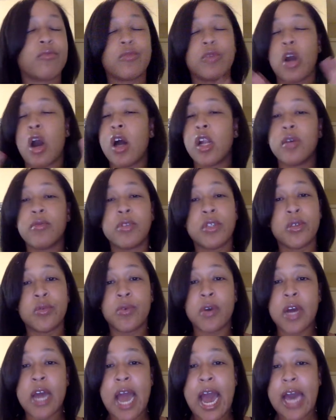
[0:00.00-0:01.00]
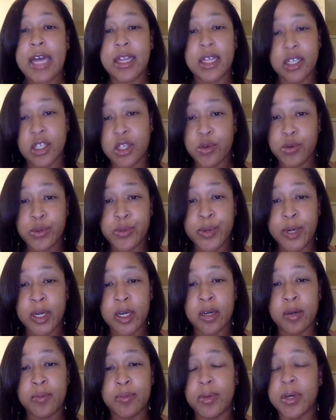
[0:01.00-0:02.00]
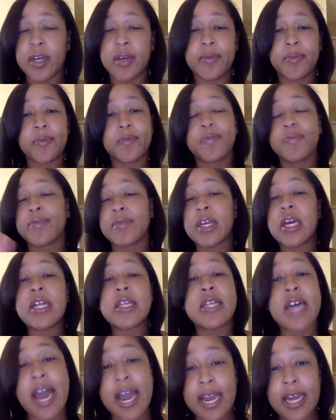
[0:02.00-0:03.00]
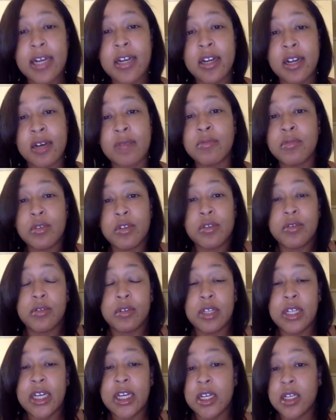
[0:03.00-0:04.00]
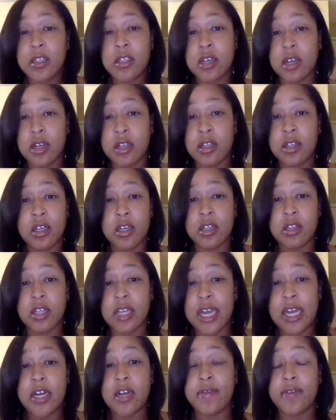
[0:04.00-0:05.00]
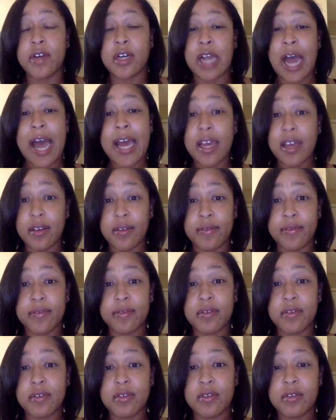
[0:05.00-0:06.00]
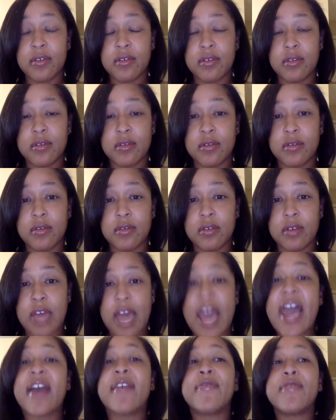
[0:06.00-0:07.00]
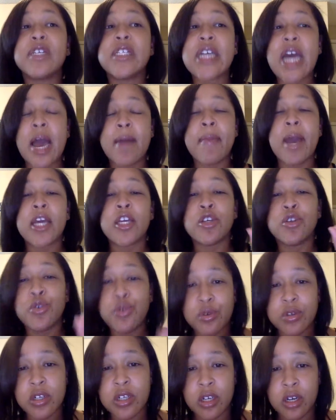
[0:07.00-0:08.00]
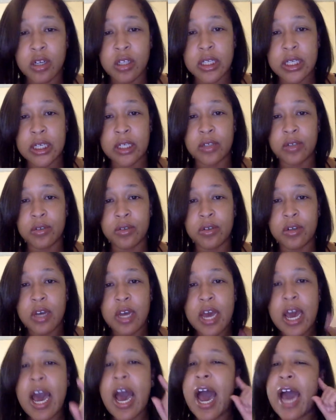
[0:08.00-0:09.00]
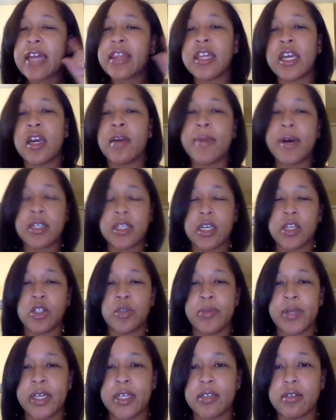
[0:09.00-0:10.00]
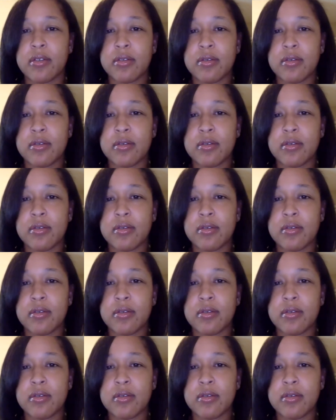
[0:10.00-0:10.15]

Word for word: call it what you want. I think she was murdered, but that ended up leading to her the, the end of her life. Every time I use a turn signal, I think about Sandra Bland.